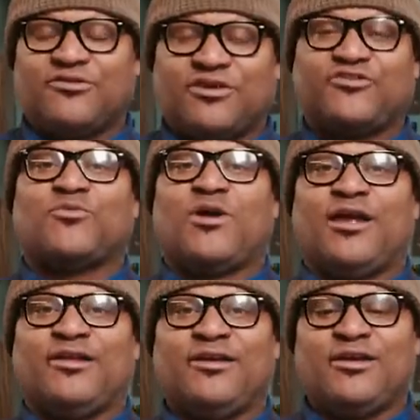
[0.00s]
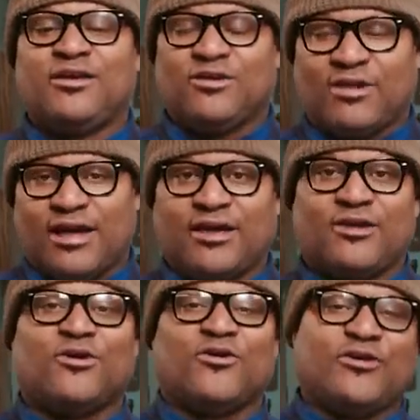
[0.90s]
You taste the wine, you like
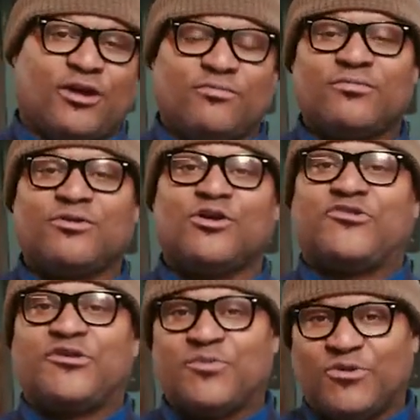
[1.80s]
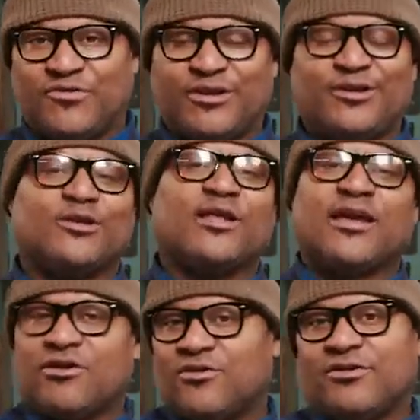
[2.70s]
it or you don't. You go see the movie, you
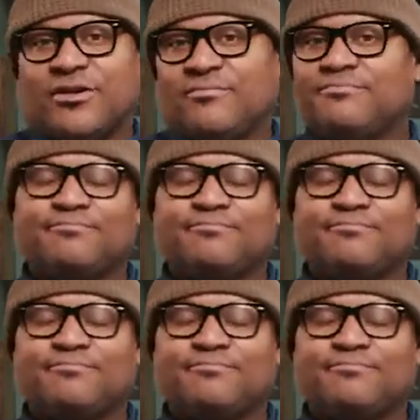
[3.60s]
like it or you don't.